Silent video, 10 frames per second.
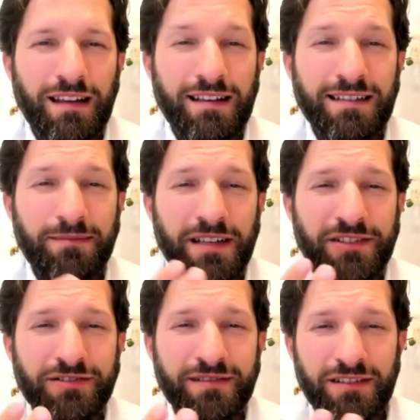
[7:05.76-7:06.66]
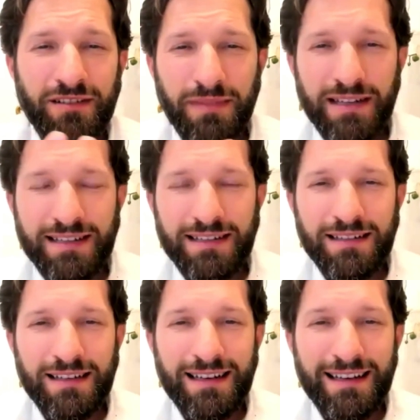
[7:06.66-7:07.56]
as I mentioned, there are
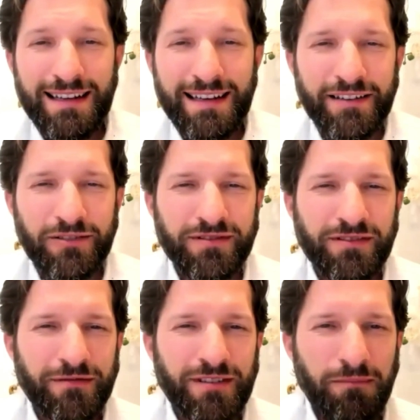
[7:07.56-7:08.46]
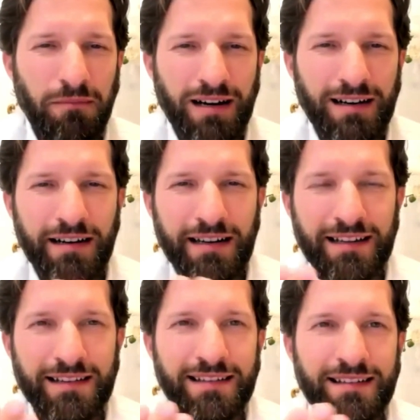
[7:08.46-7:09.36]
many layers of the
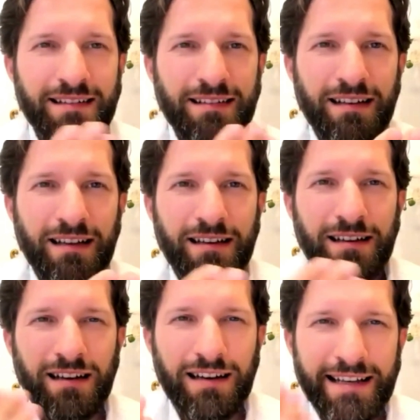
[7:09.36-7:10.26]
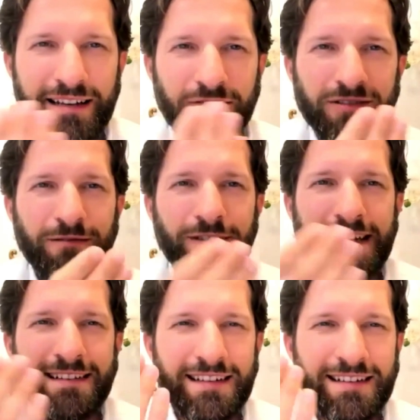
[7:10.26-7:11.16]
mind, layers of
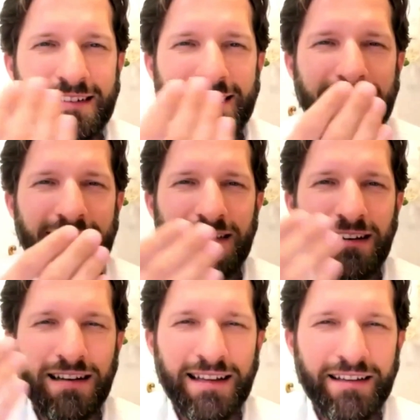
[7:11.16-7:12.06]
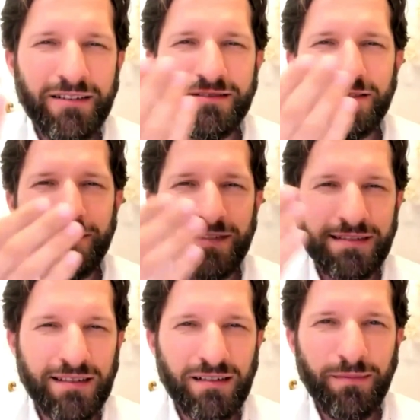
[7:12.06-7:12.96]
identity, layers of
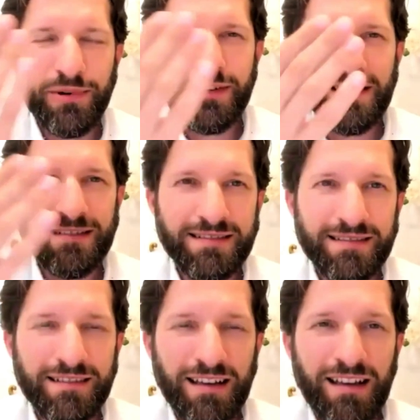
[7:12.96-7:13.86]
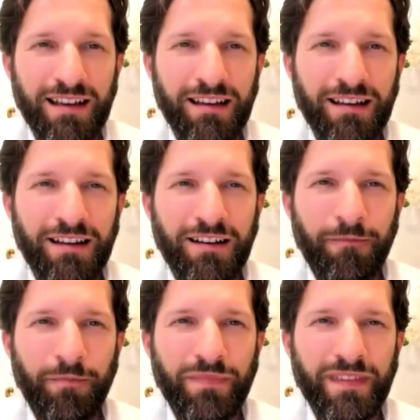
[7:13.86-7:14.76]
stuck points.
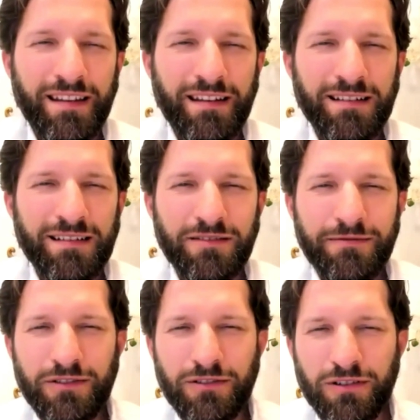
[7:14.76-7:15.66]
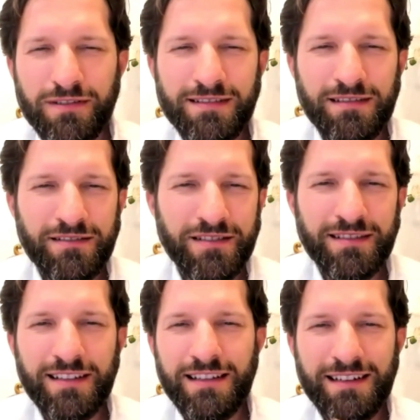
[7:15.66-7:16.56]
Yeah, so if you're constantly
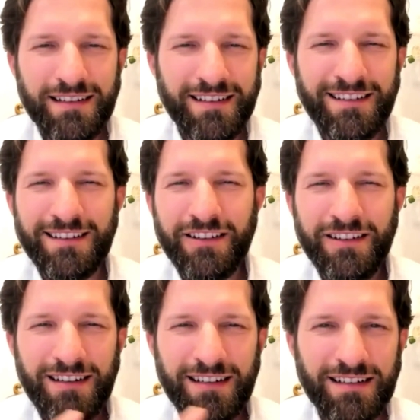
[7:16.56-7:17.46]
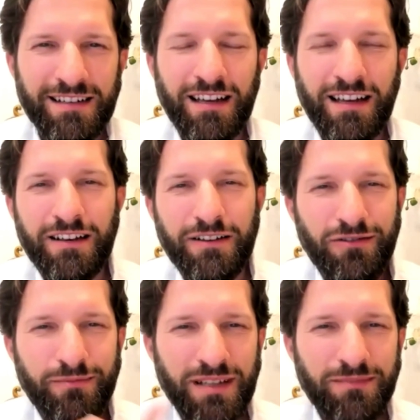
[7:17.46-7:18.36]
just healing,
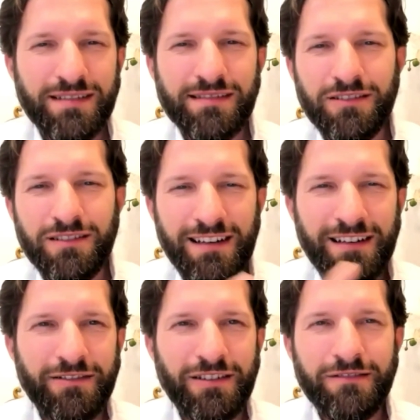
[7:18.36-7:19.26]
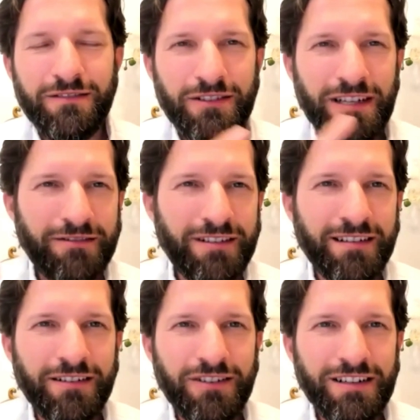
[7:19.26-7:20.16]
you may be circling around
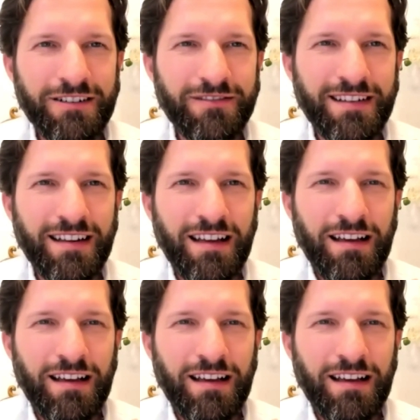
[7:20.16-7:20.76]
and around.